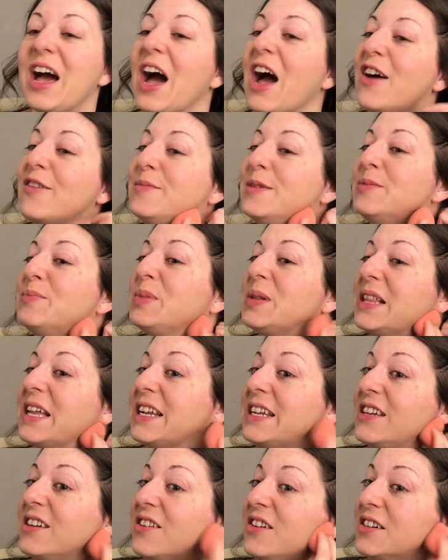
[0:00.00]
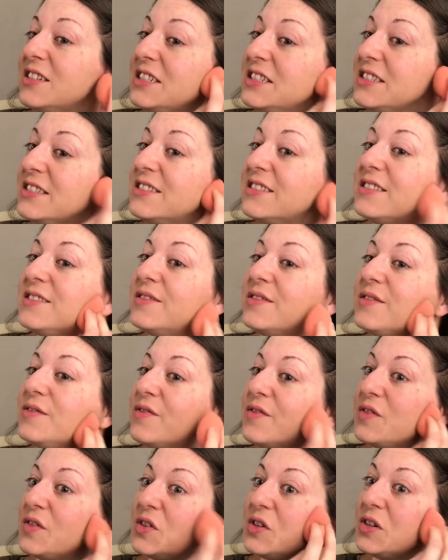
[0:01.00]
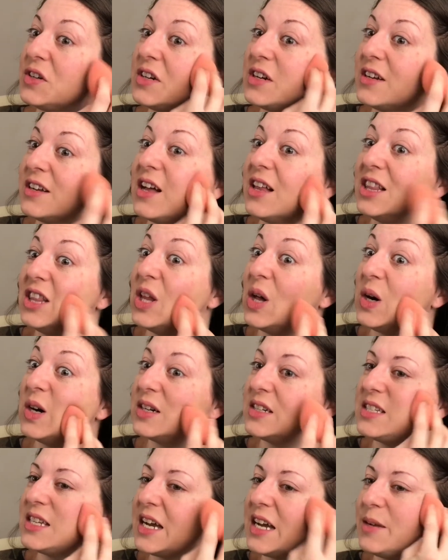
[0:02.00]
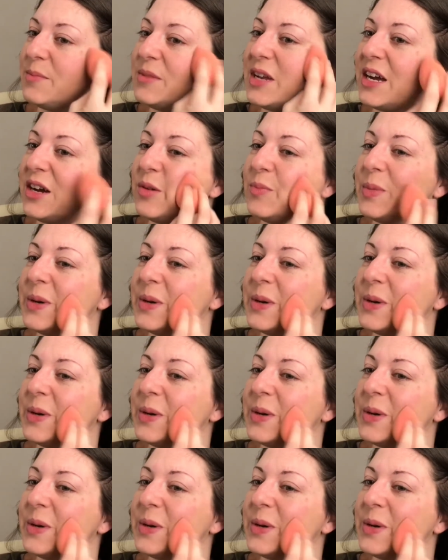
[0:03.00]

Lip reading: I've been planning on it for a long time now,